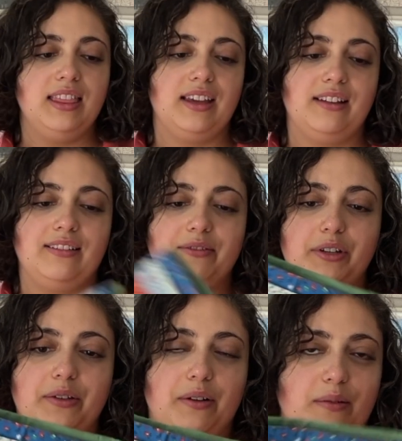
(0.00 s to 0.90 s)
then when
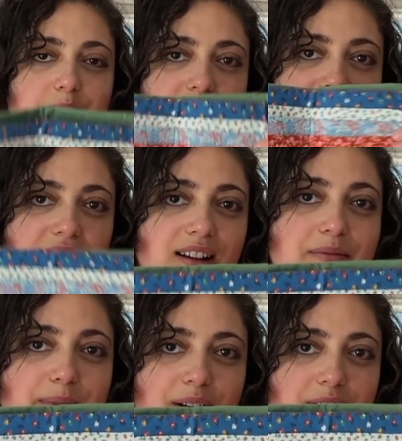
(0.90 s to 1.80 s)
you open it
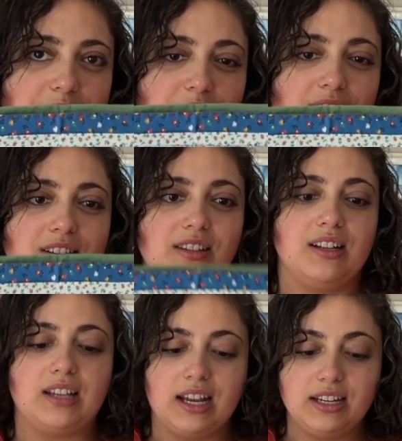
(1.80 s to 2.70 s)
up, all of the card
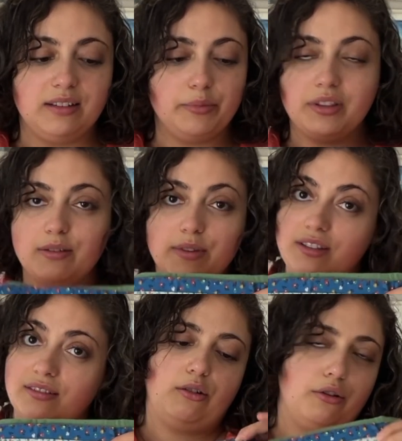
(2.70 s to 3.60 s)
slots, I didn't put them
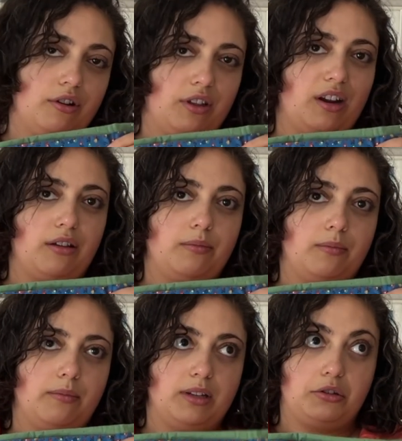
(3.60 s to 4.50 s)
in the order that I
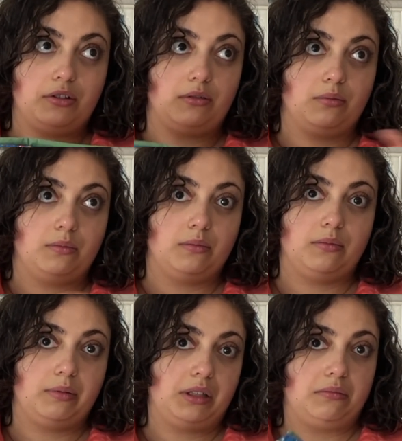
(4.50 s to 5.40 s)
meant to,
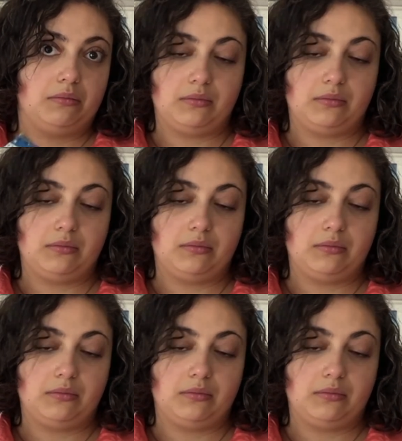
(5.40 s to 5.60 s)
but